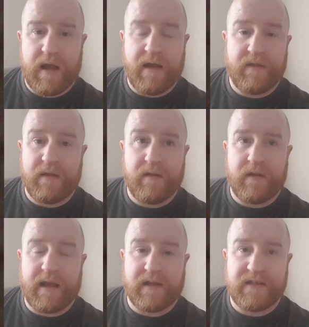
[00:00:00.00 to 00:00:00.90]
And then,
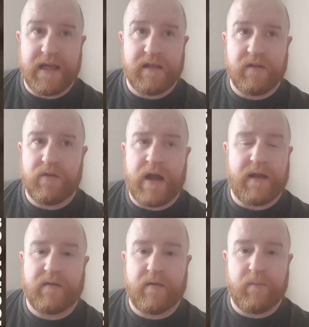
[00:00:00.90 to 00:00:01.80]
like I say,
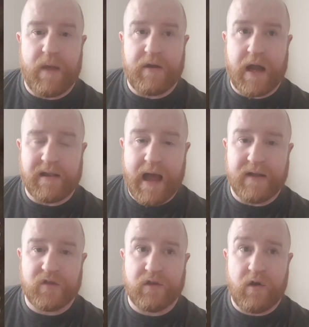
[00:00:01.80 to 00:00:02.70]
I'd
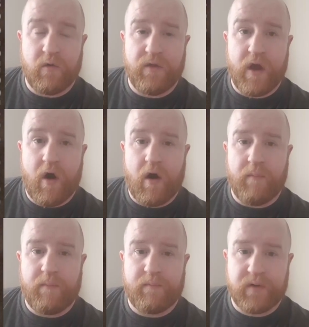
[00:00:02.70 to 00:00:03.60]
like to know that
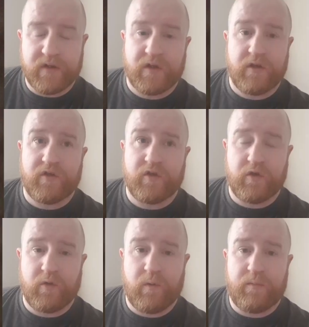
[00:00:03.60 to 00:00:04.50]
prisoner
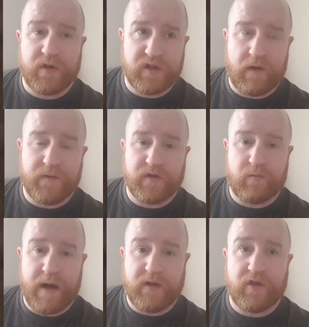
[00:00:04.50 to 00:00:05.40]
to prison officer
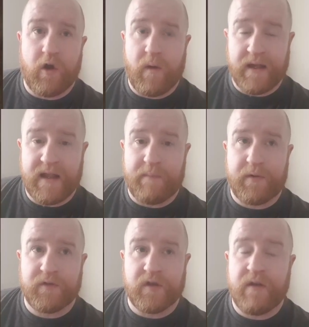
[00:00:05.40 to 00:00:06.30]
ratio in that
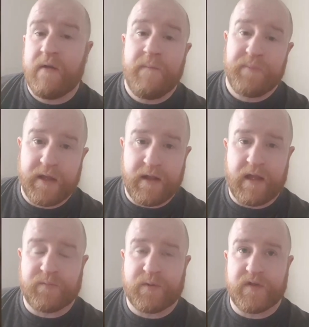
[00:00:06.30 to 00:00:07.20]
prison, in the
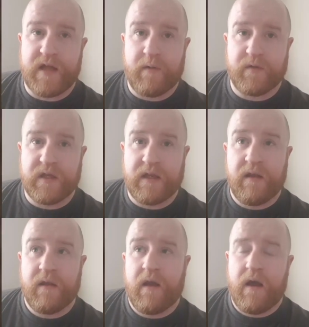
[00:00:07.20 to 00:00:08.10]
last prison I was in,